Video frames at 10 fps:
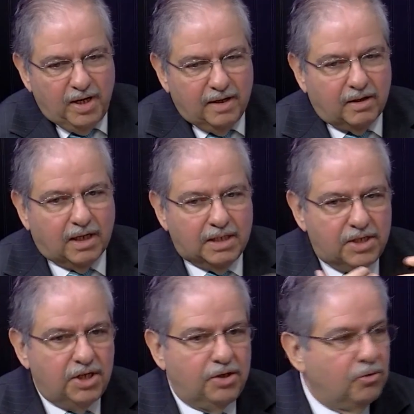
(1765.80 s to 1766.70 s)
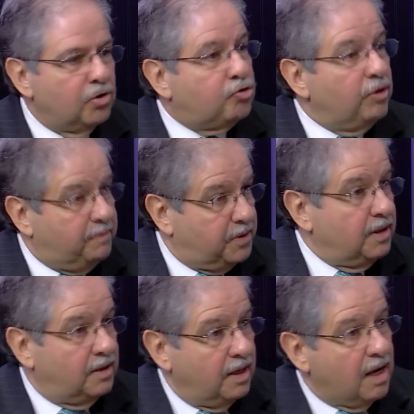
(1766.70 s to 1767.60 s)
continue the trips that
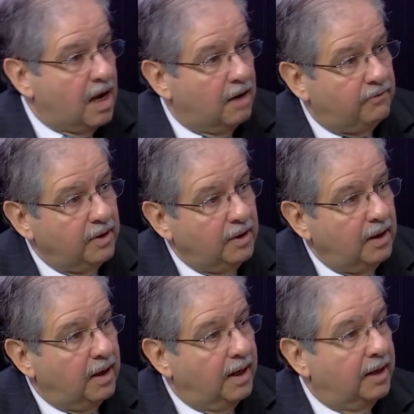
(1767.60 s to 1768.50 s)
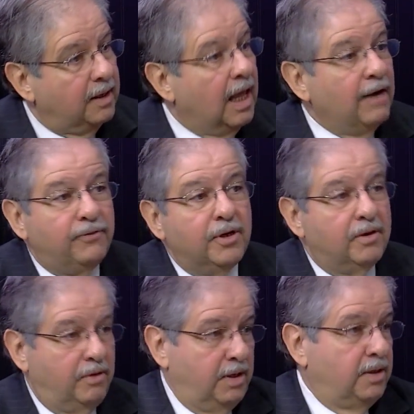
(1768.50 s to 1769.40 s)
they have and live theater
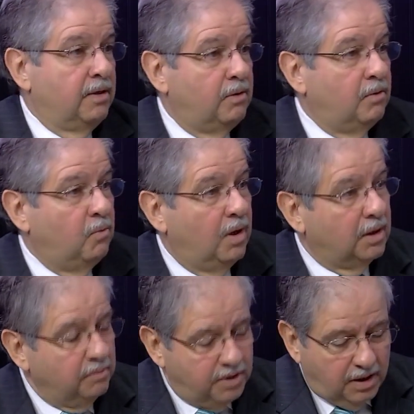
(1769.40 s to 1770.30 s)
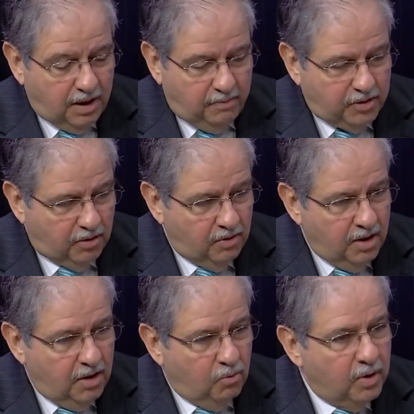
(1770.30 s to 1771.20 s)
that they're welcome to come. So
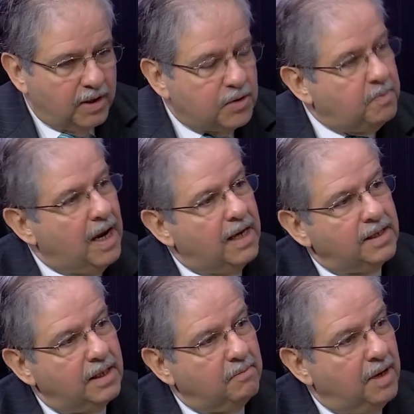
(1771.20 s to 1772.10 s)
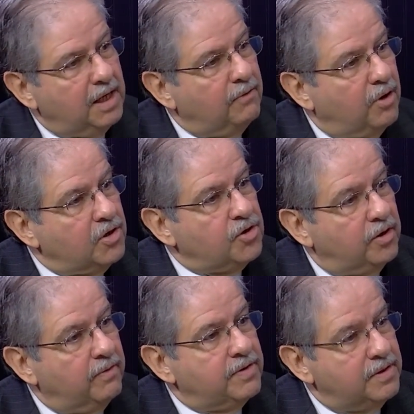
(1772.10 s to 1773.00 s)
we're expanding many of our
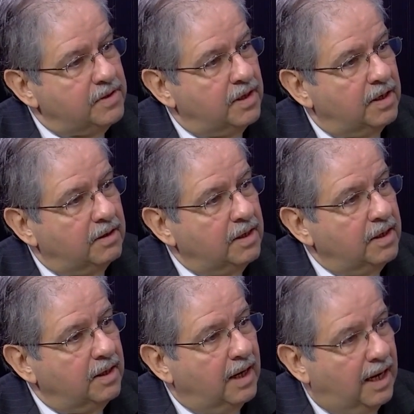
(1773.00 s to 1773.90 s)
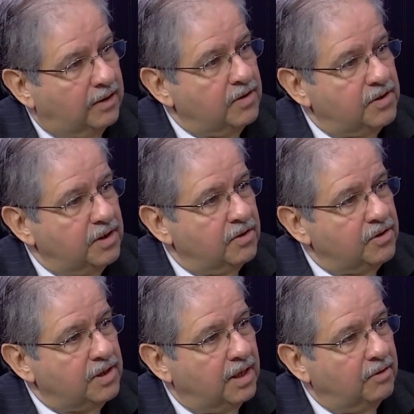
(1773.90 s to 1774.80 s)
services there at the senior
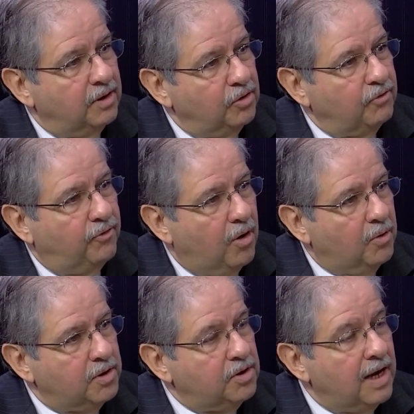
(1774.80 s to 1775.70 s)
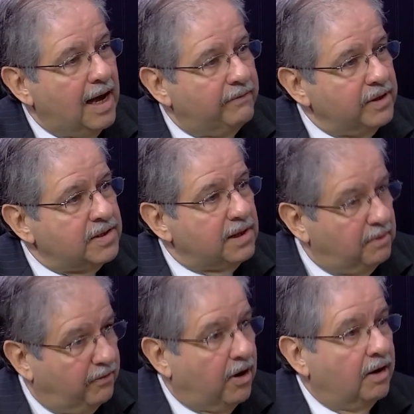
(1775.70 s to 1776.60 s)
center and look forward to having some
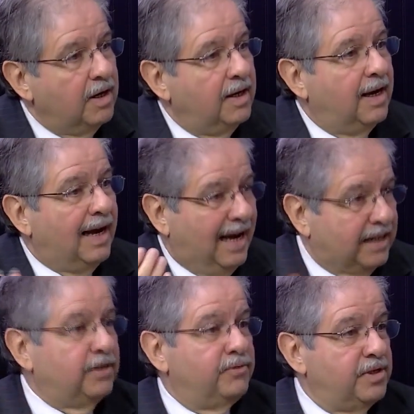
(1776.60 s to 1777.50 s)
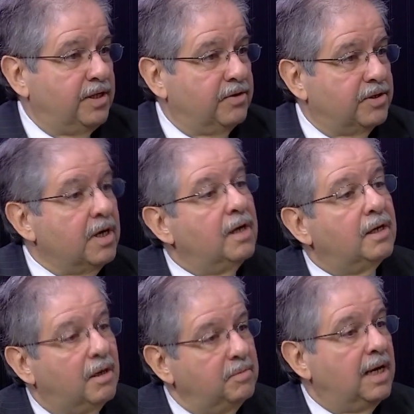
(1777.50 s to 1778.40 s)
of our active seniors
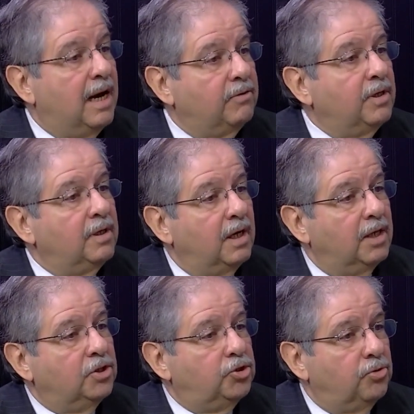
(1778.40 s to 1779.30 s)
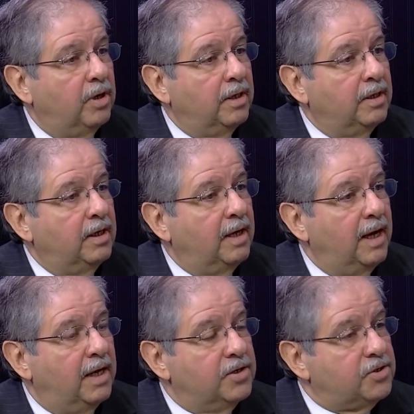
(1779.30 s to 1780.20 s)
come down and join
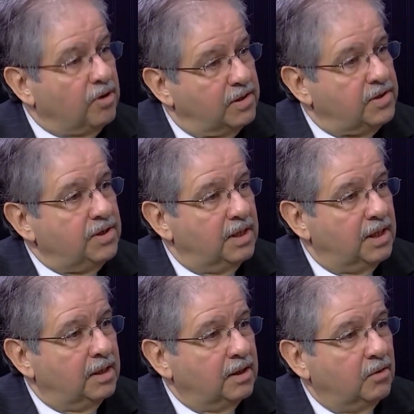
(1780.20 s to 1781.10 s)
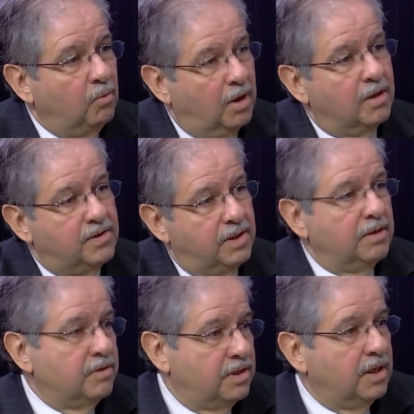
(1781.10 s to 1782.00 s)
and start seeing what our senior
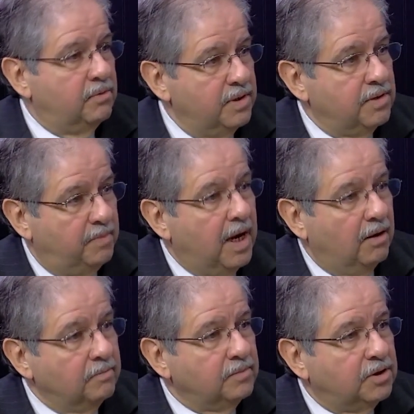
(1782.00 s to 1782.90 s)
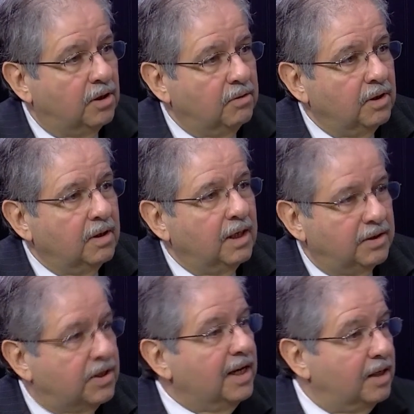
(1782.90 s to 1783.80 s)
center is about. So
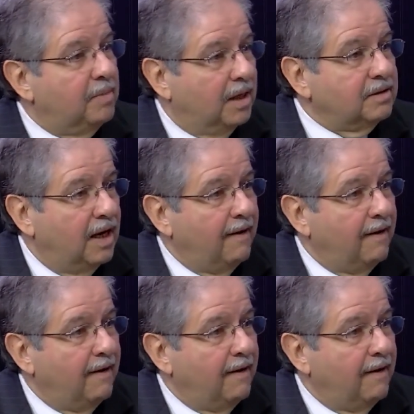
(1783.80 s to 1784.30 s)
excited about that.